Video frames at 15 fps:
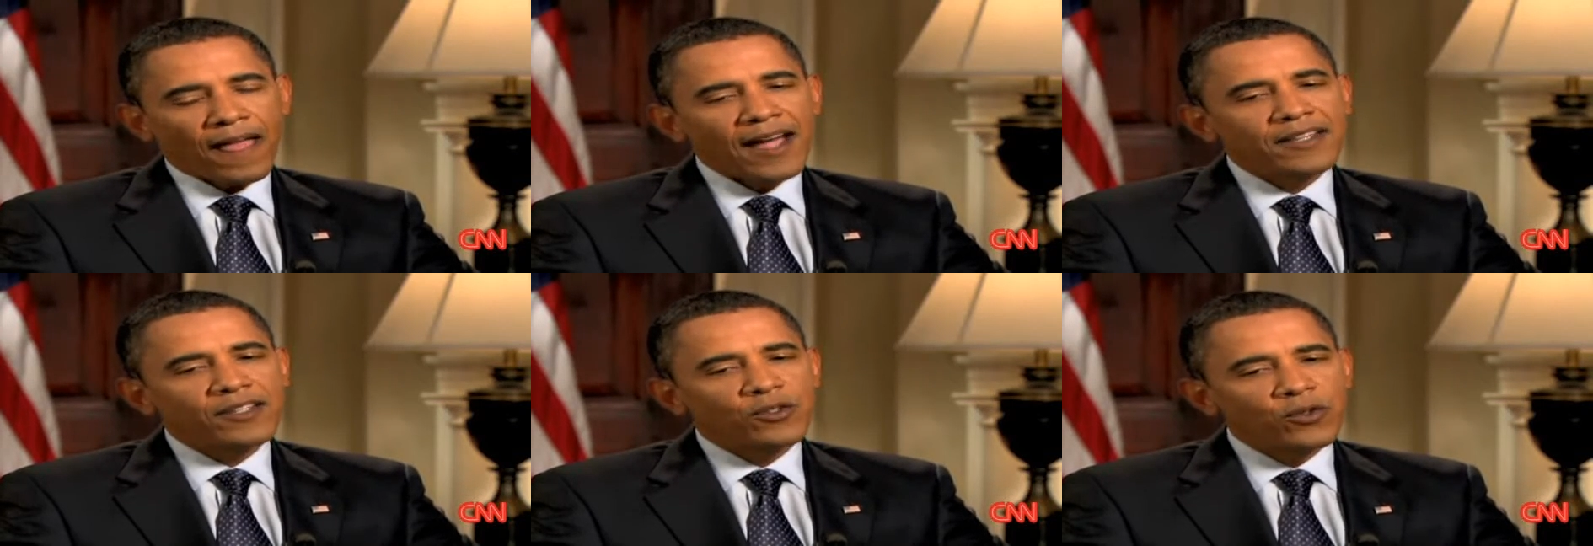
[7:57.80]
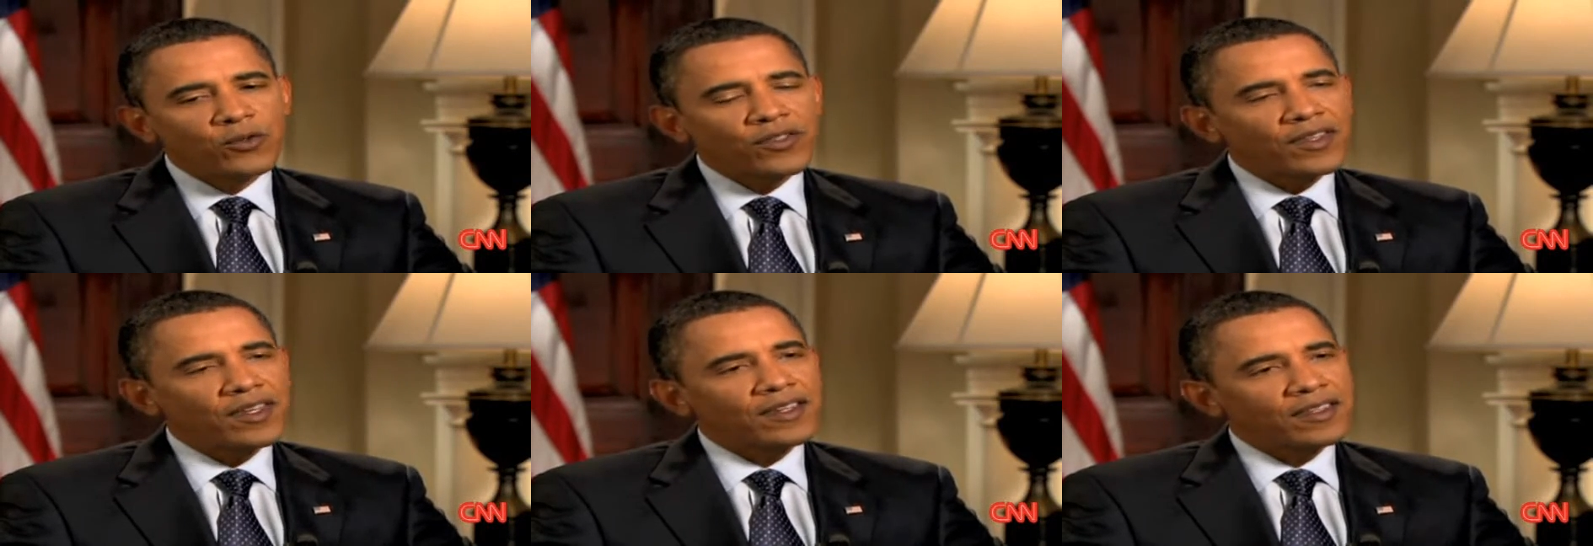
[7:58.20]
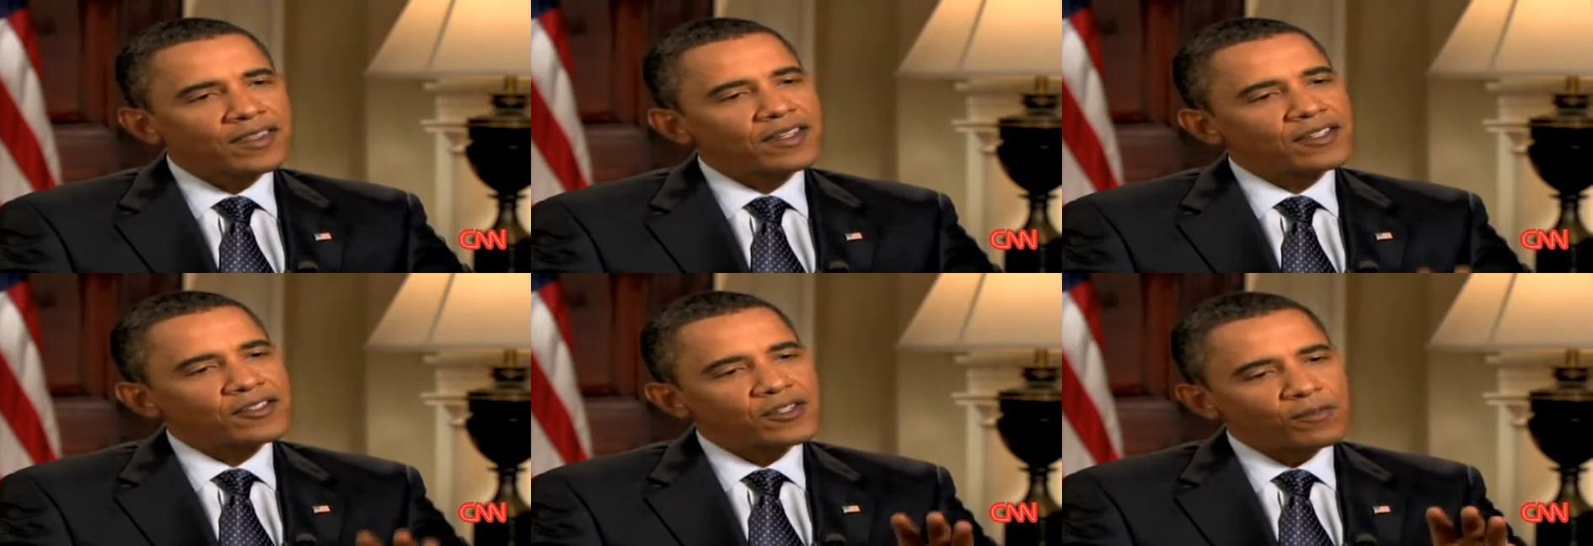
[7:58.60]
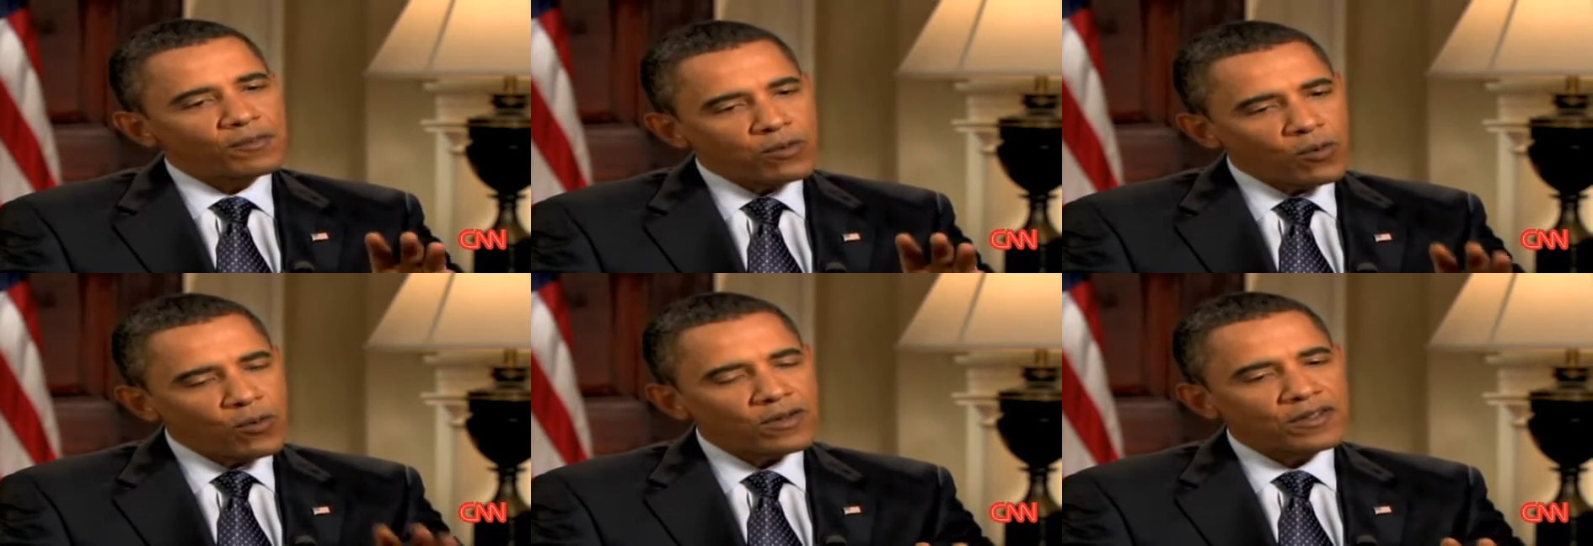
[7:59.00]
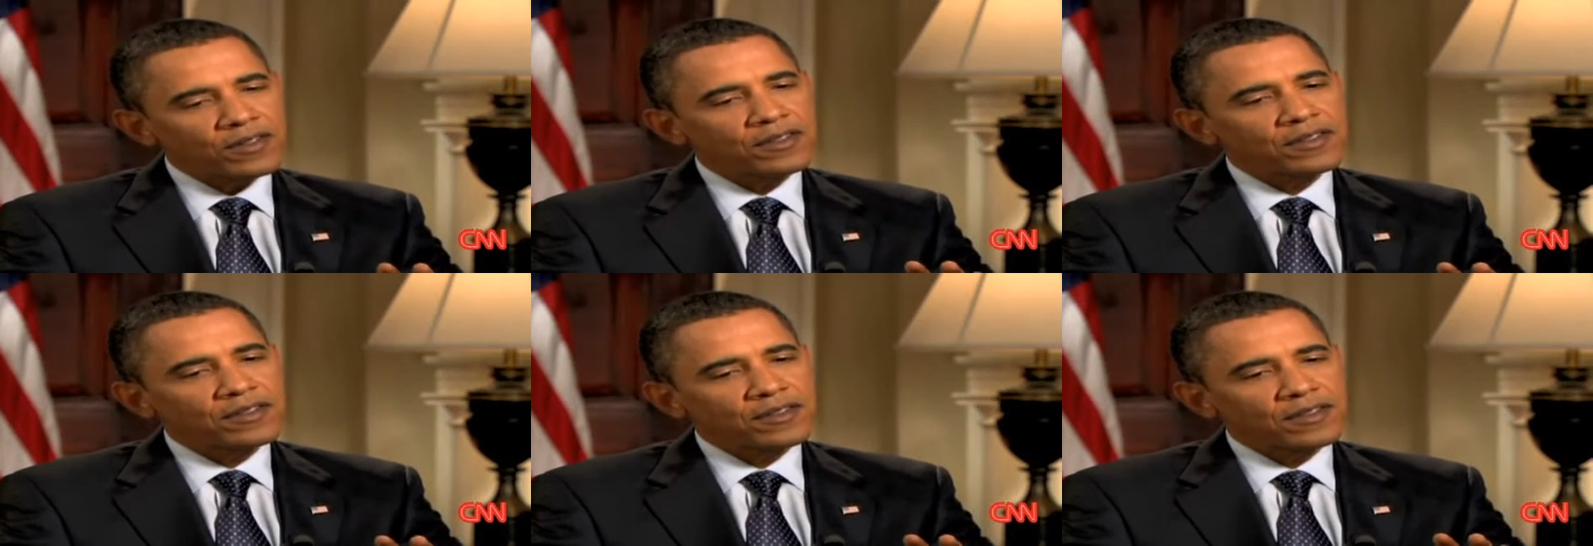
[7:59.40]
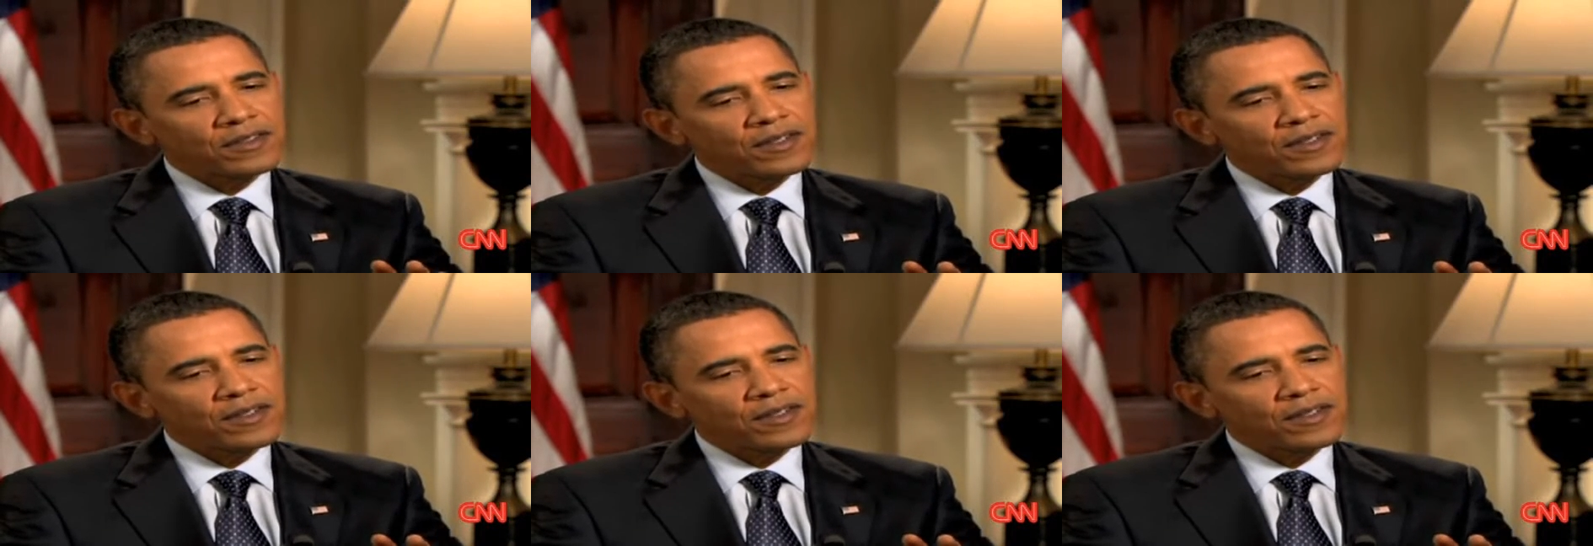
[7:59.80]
I do think that it's important